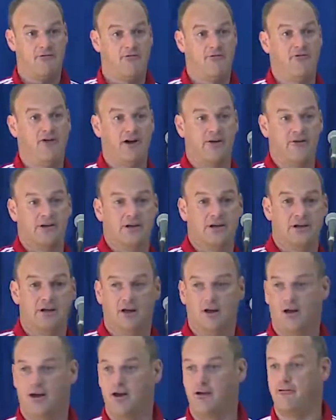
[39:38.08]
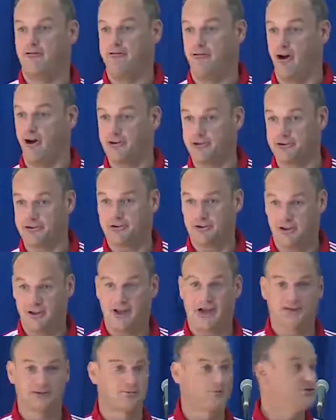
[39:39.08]
very fast.
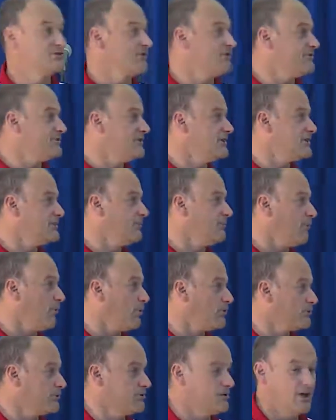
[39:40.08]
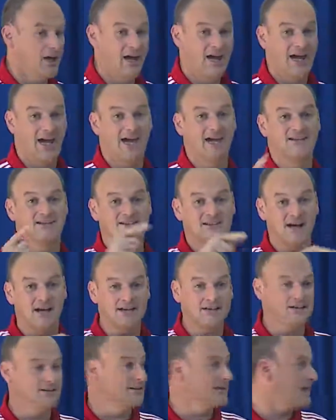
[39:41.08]
Explosivity is important.
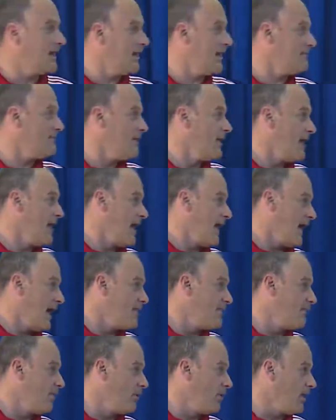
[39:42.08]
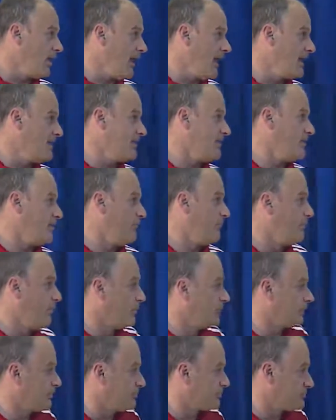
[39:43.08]
Insight in the game, and ball and
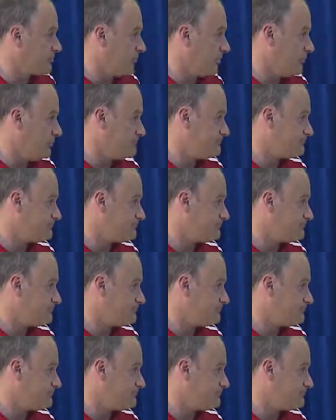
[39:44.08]
body control.